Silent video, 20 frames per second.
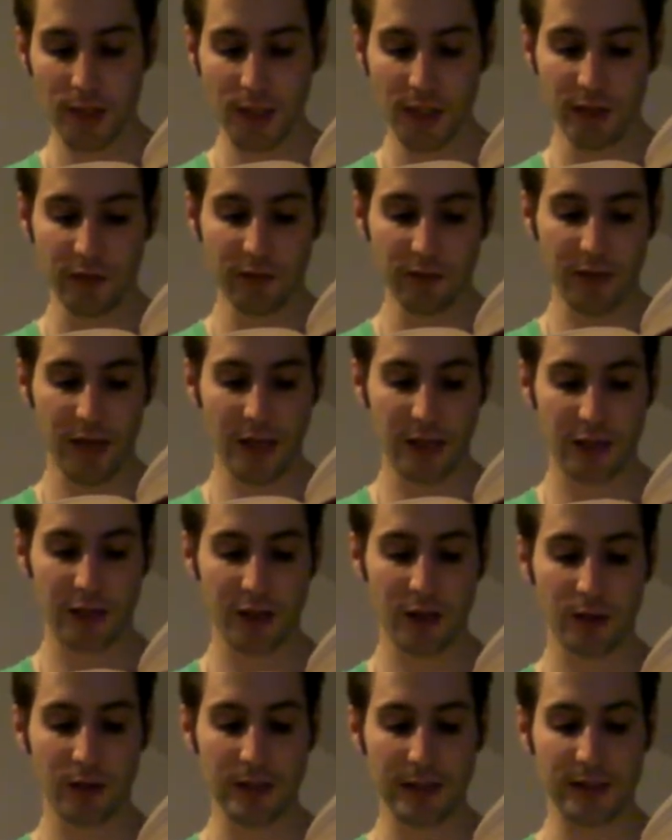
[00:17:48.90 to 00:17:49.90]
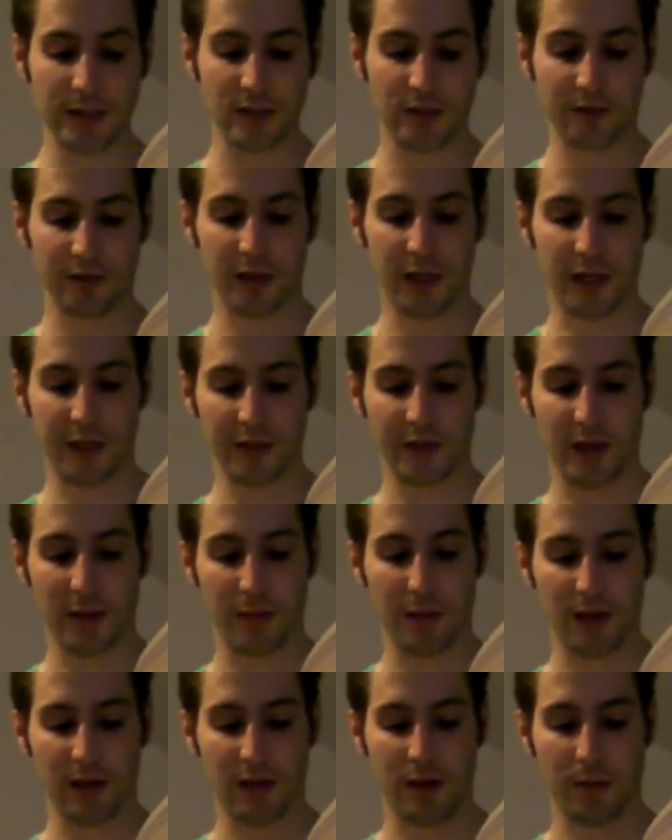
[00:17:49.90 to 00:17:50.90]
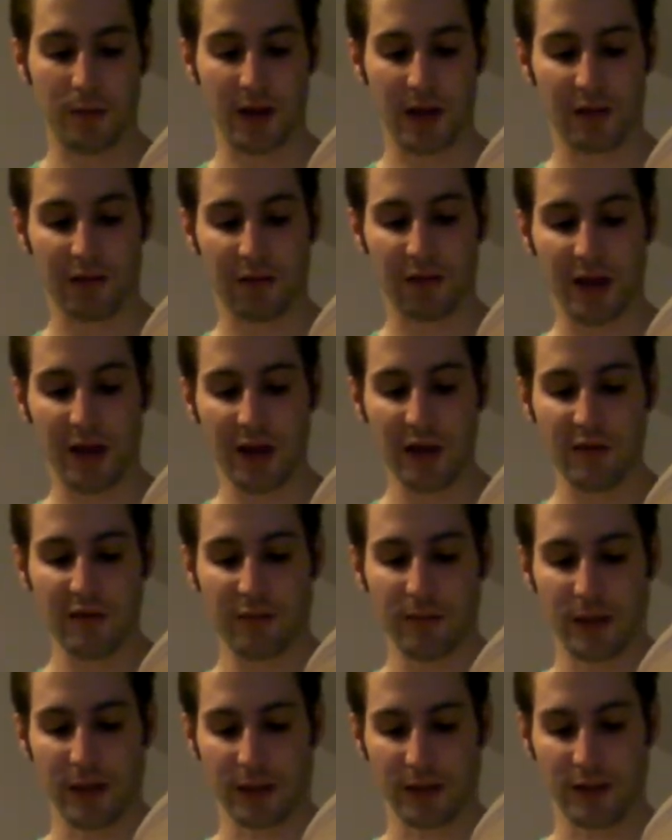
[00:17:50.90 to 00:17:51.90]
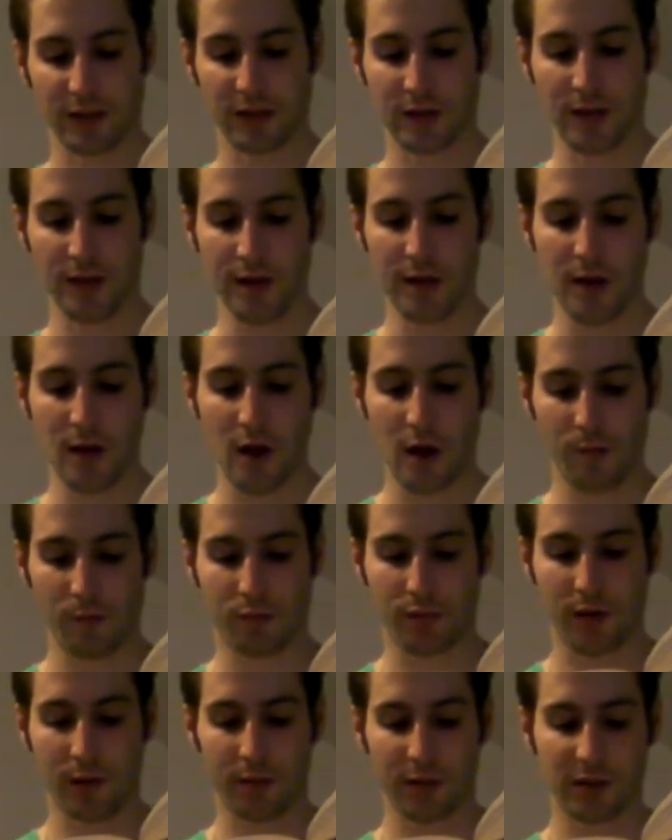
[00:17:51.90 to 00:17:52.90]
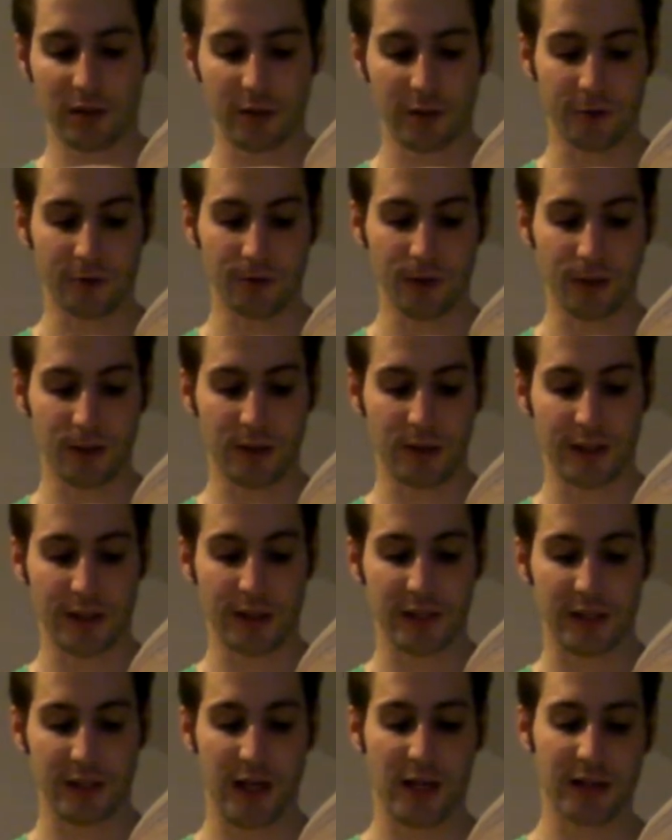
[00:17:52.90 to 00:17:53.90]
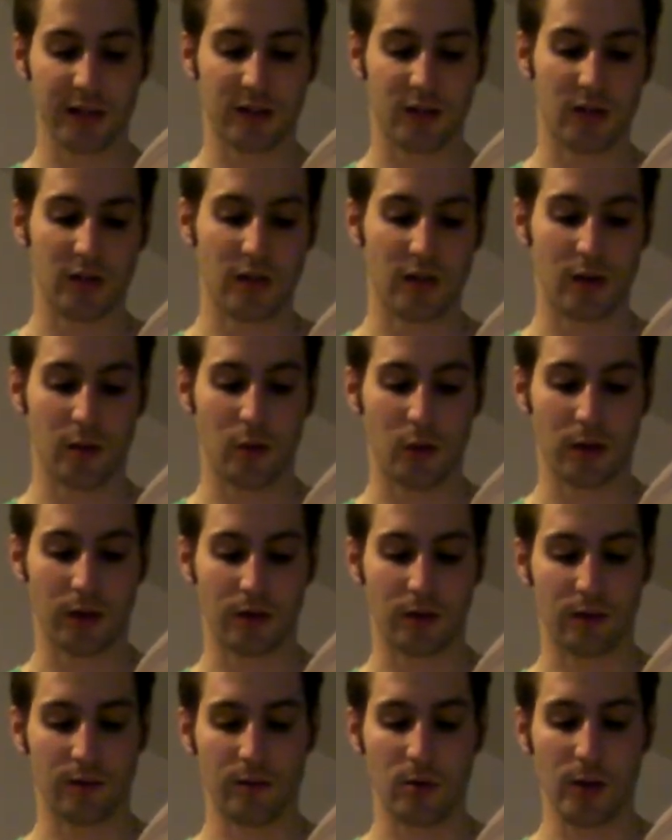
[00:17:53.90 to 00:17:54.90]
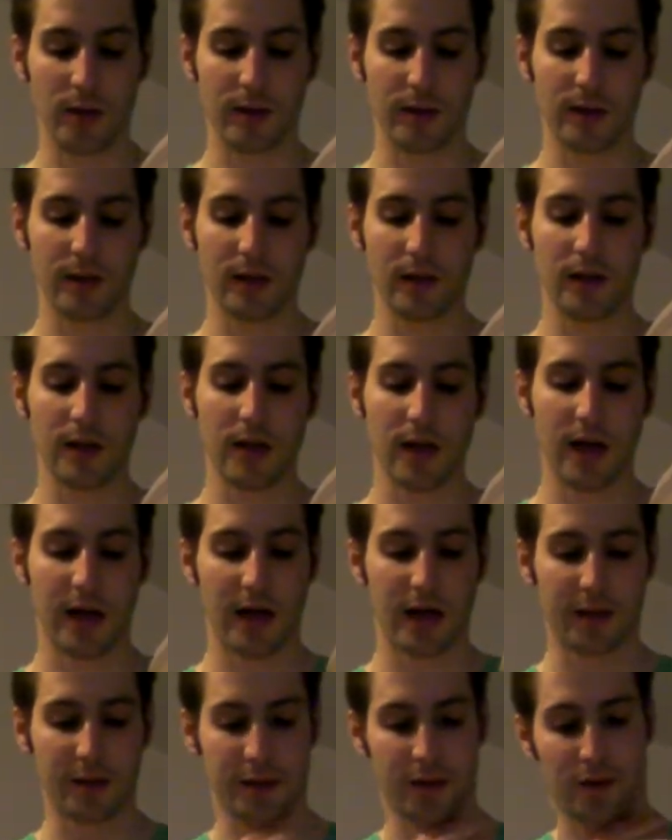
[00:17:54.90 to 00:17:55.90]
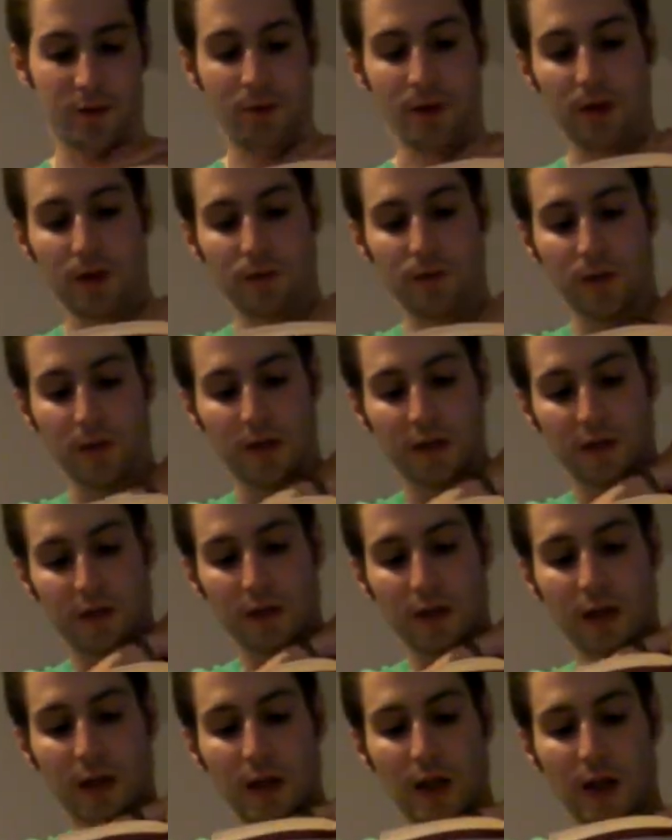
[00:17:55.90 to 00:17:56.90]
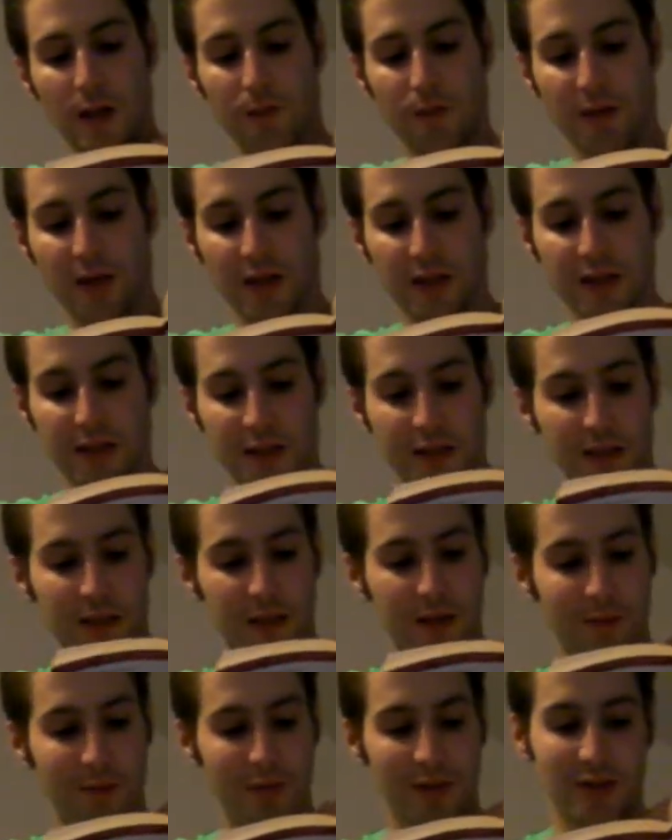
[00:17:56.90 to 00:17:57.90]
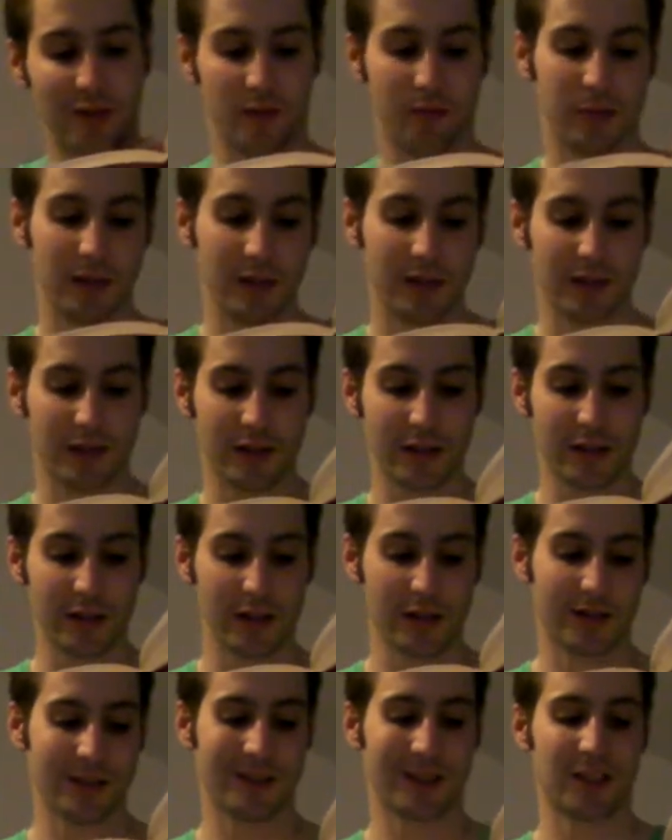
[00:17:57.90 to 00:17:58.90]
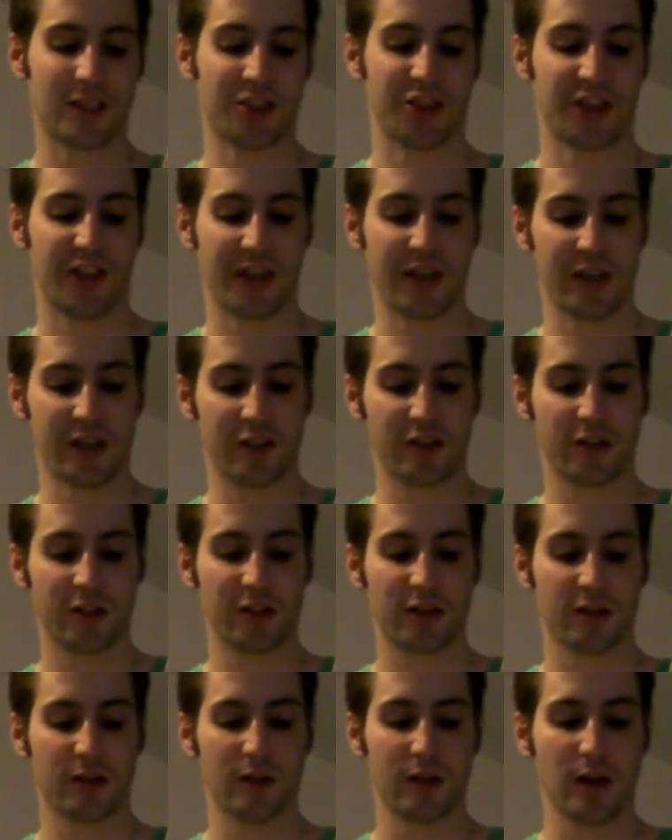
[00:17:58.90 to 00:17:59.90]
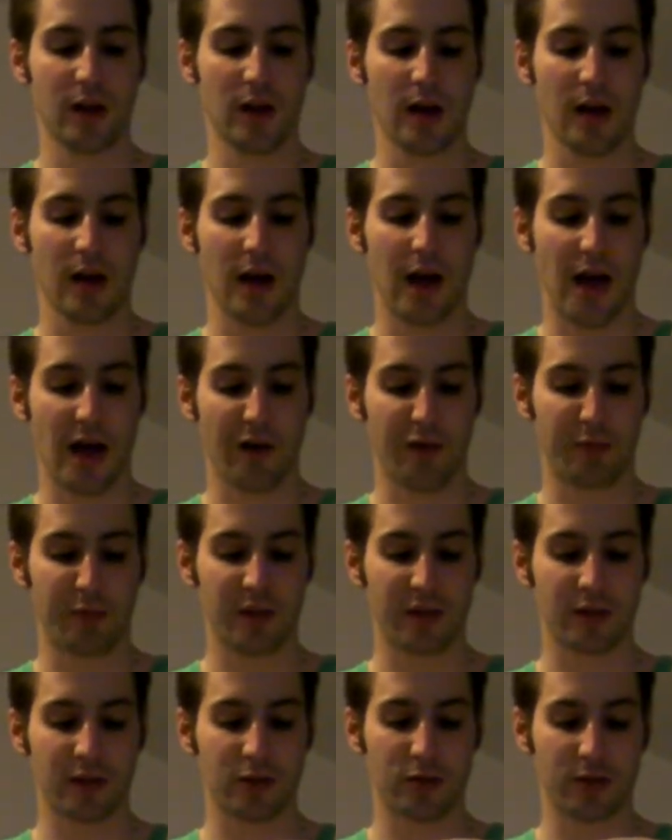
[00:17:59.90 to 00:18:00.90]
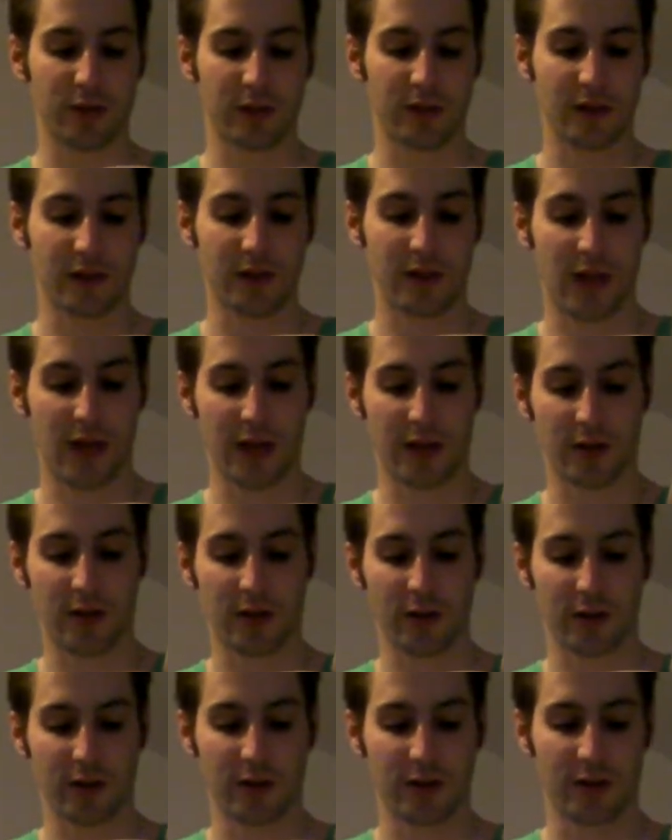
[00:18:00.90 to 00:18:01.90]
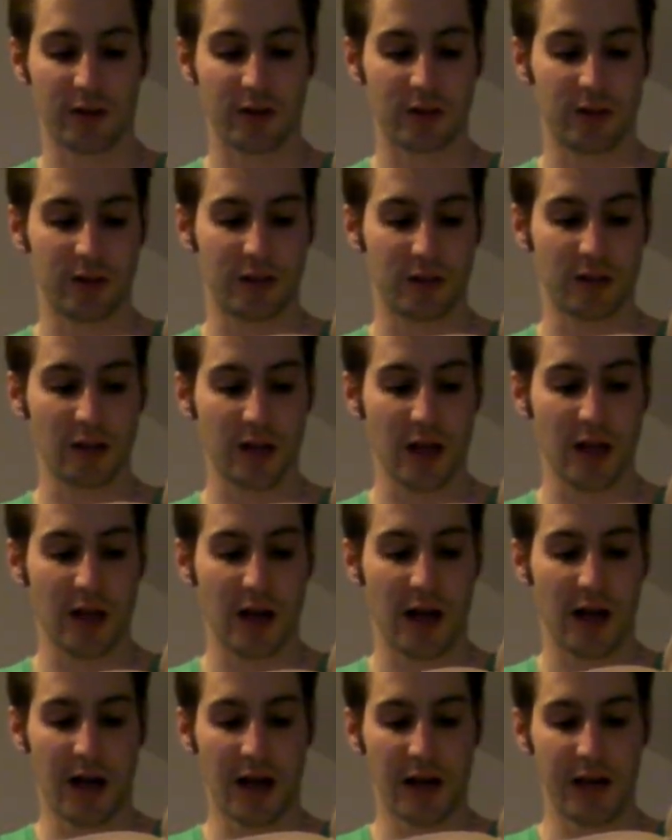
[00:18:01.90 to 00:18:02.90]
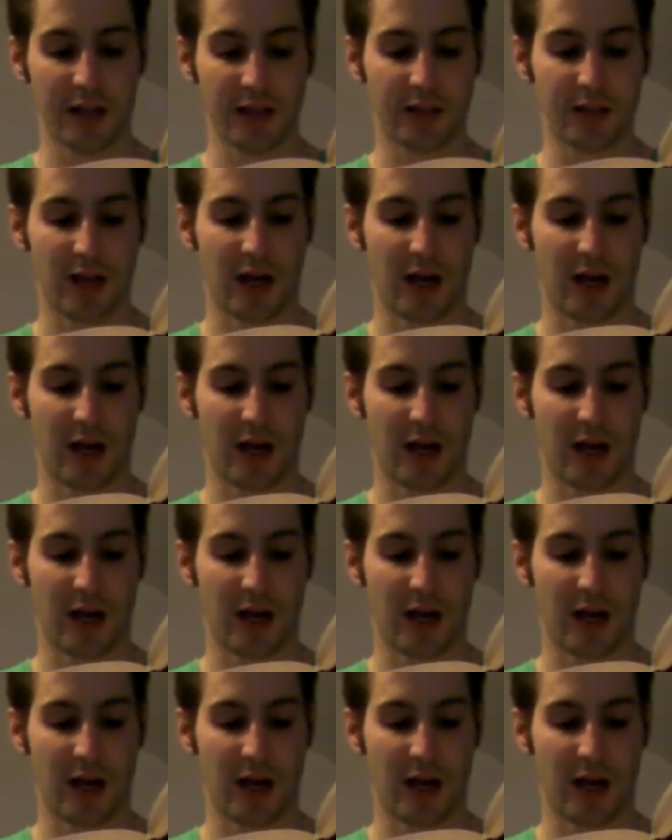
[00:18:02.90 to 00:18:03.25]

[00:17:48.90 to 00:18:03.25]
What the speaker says: even had she only survived her mother by 5 minutes, her property would, in case there were no will, and a will was a practical impossibility in such a case, have been treated at her decease as